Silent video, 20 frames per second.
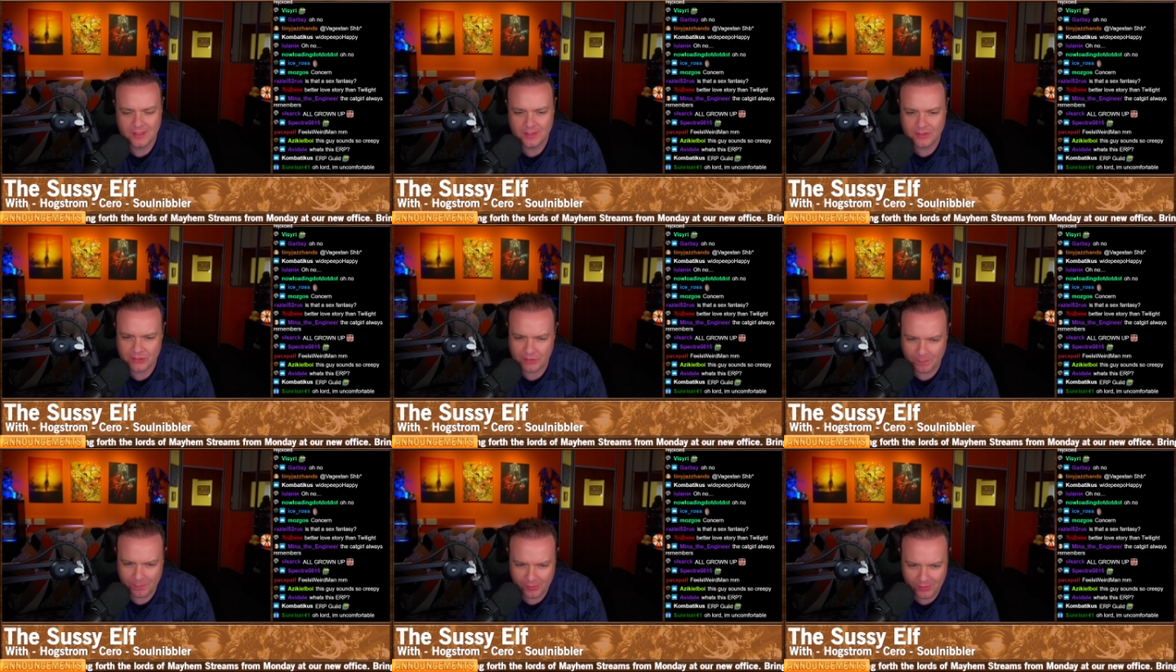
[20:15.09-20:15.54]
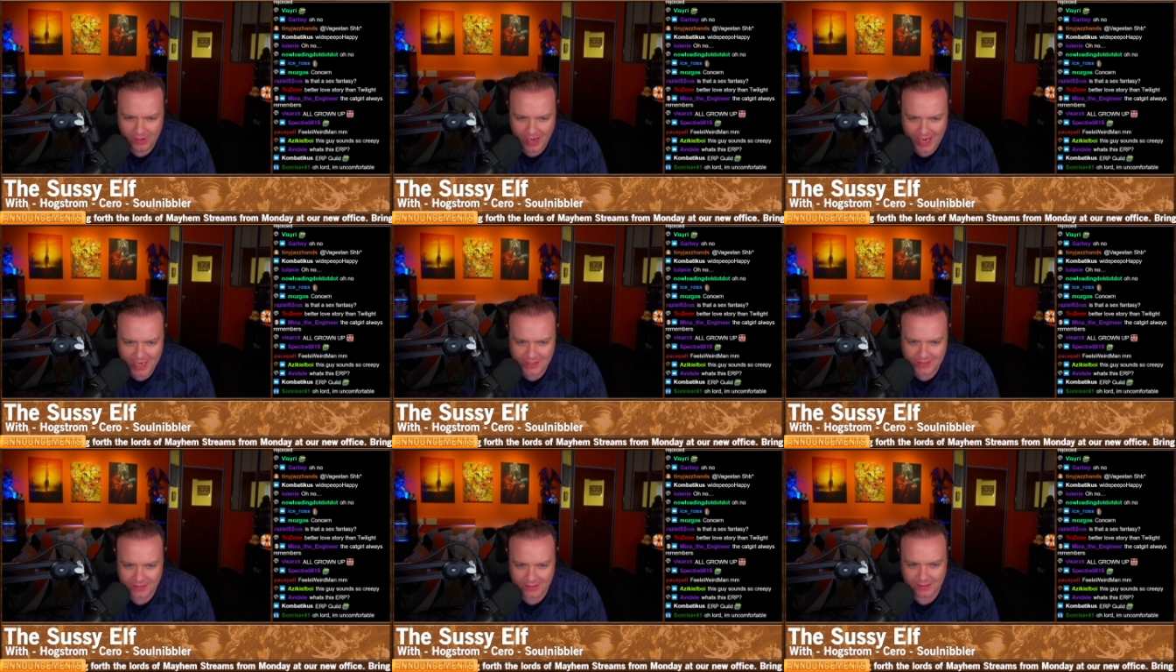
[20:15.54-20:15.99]

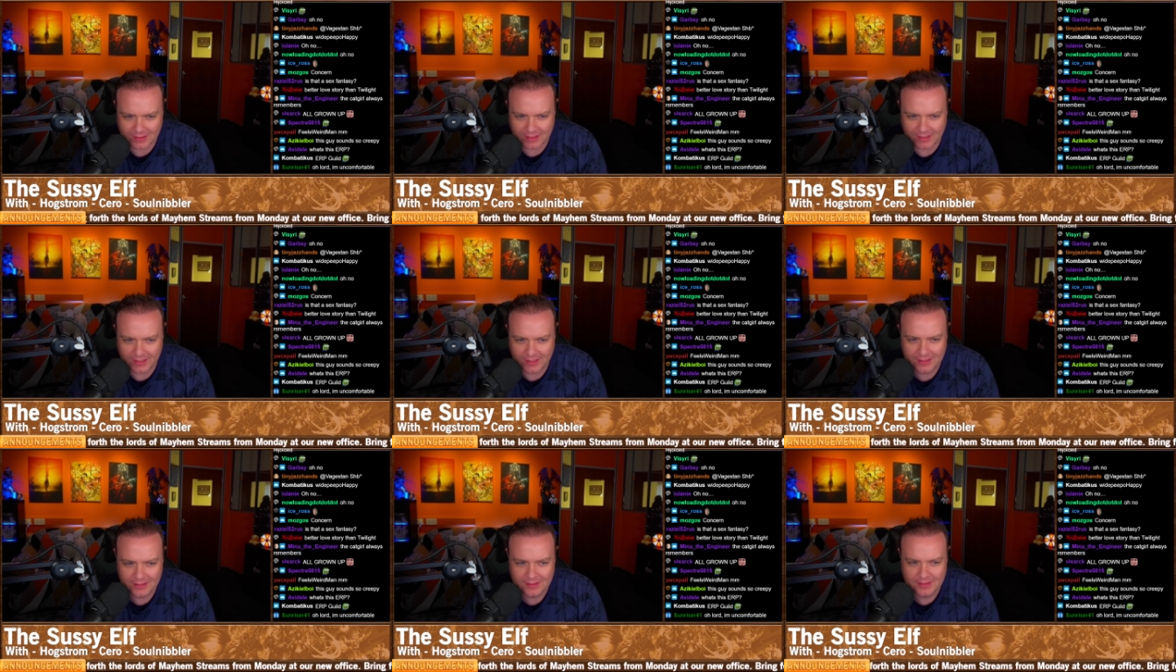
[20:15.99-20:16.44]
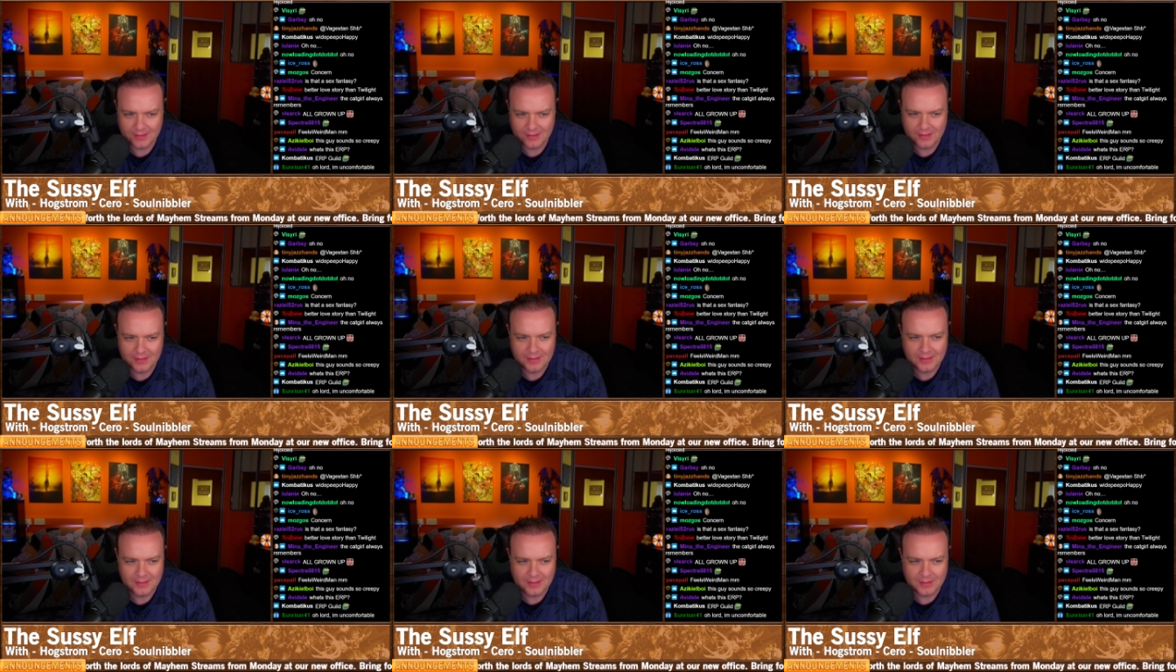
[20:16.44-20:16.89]
Surprisingly,
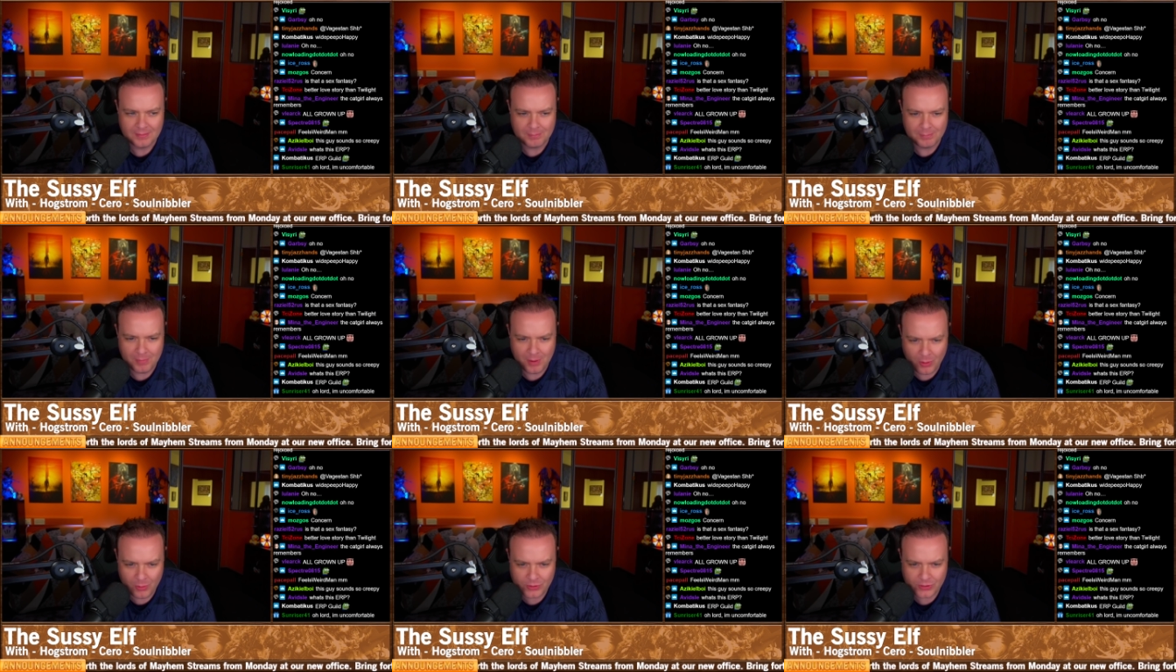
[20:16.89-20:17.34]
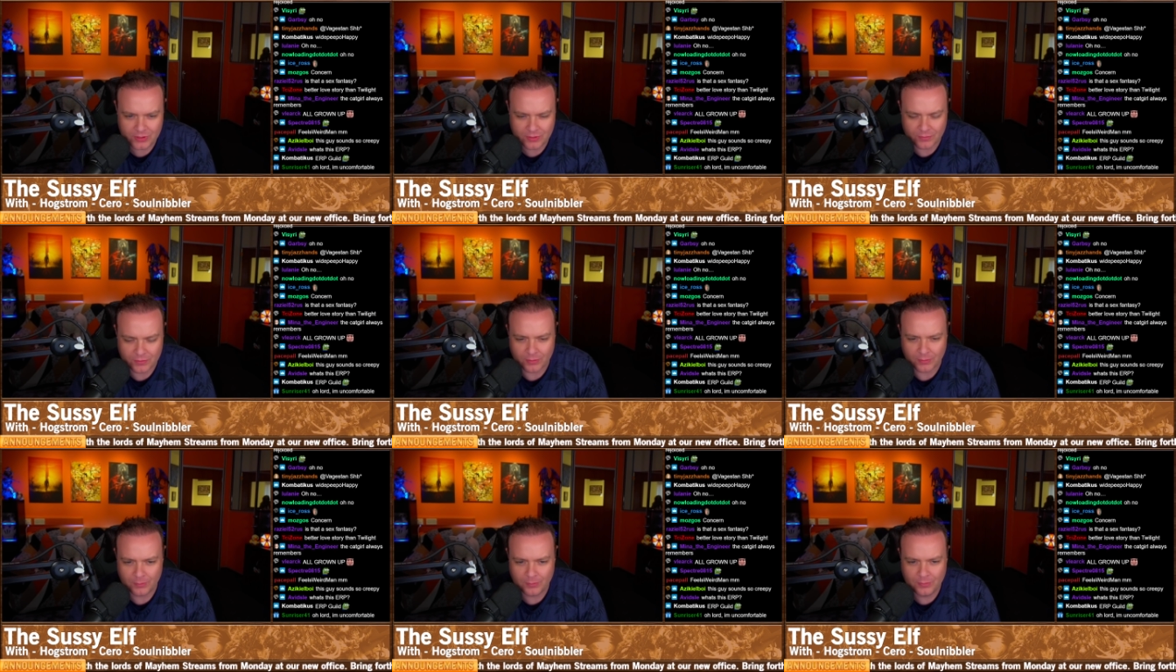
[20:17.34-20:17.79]
most
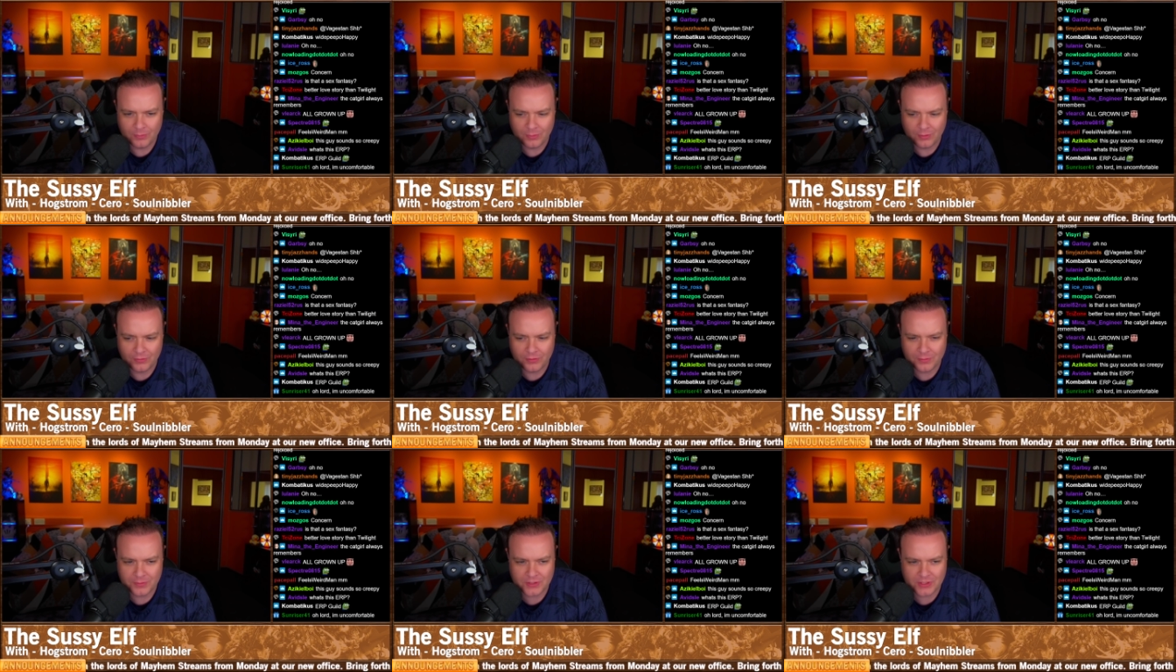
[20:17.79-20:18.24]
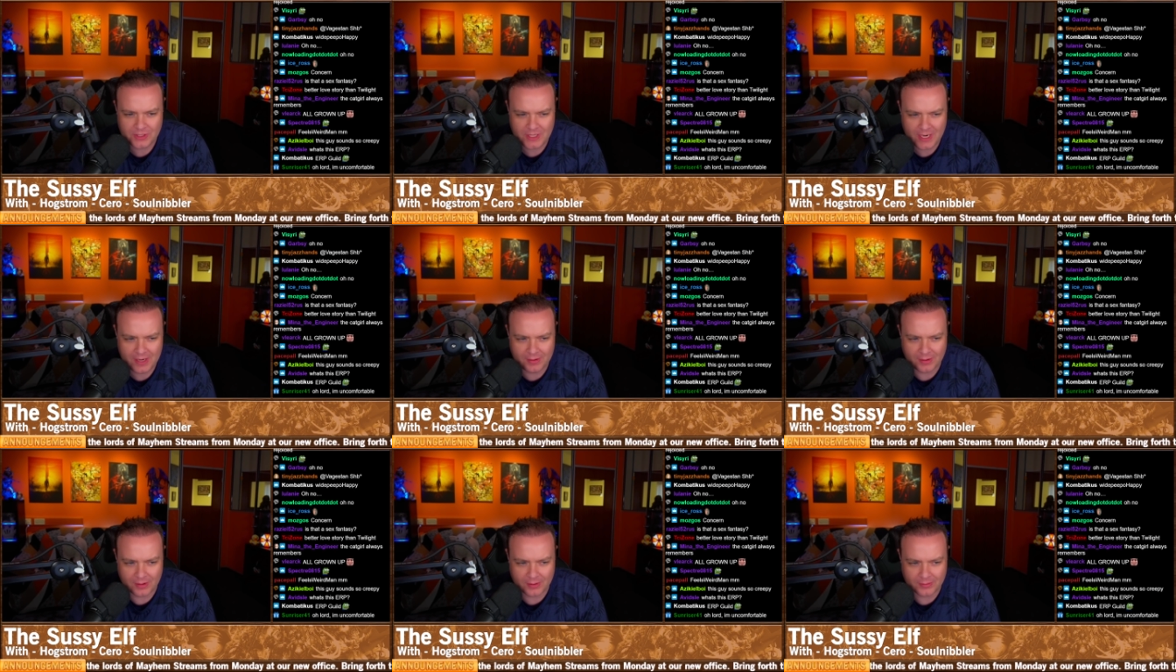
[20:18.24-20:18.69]
of them were from
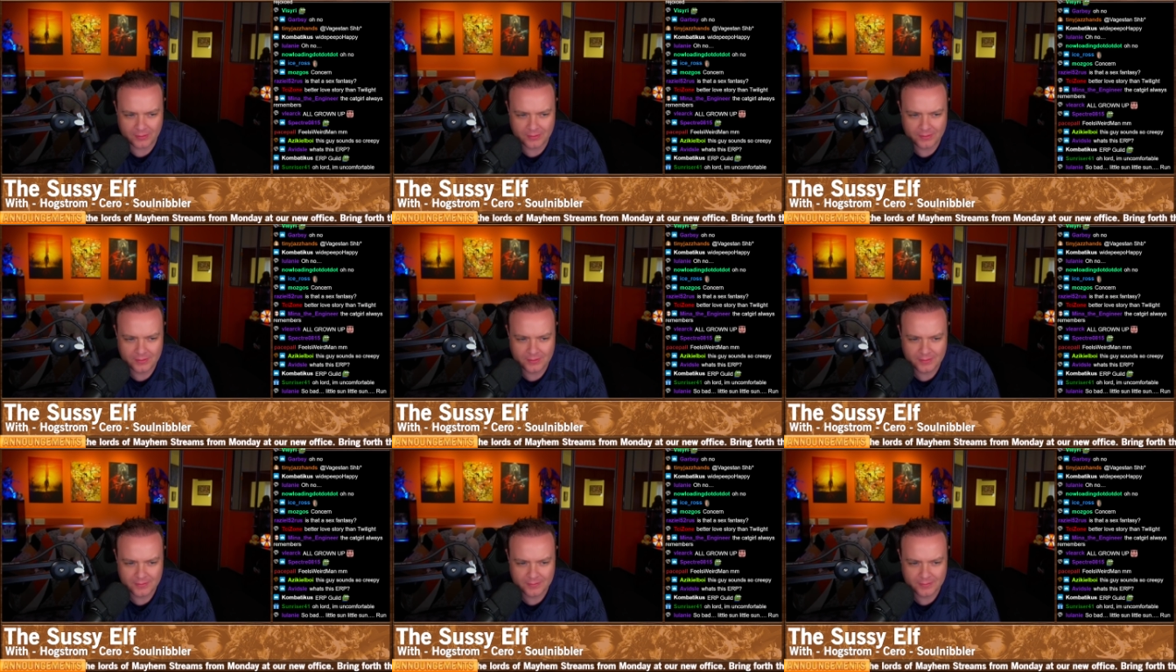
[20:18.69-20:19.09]
Zero.